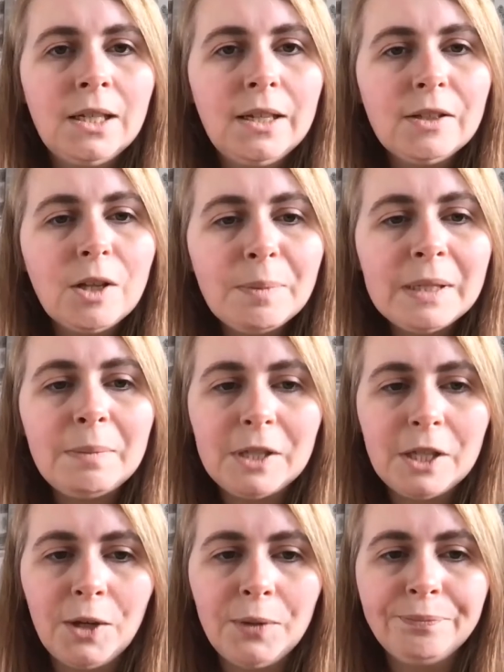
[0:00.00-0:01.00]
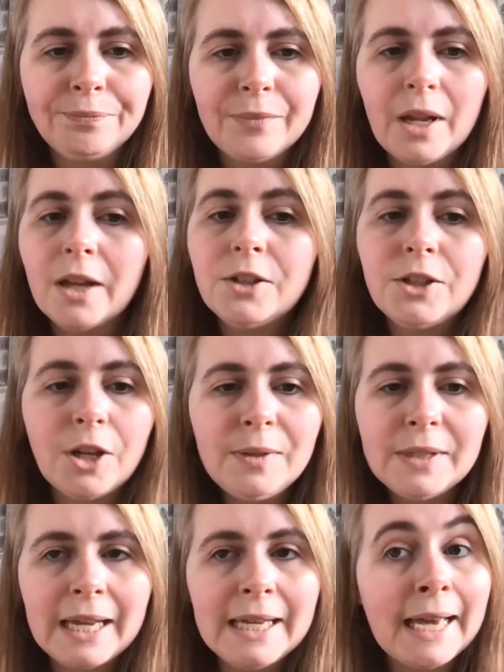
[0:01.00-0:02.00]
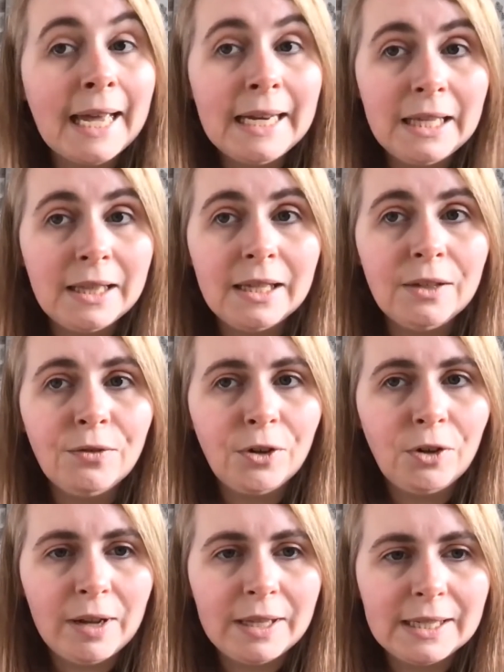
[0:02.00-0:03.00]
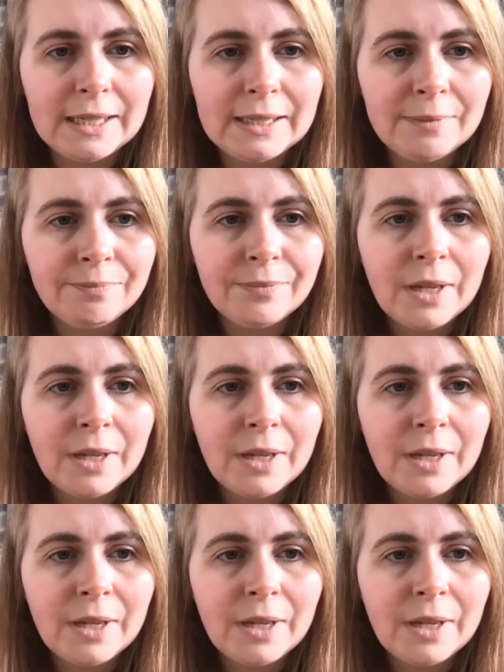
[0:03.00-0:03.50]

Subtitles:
Top tip 2, don't take anything for granted.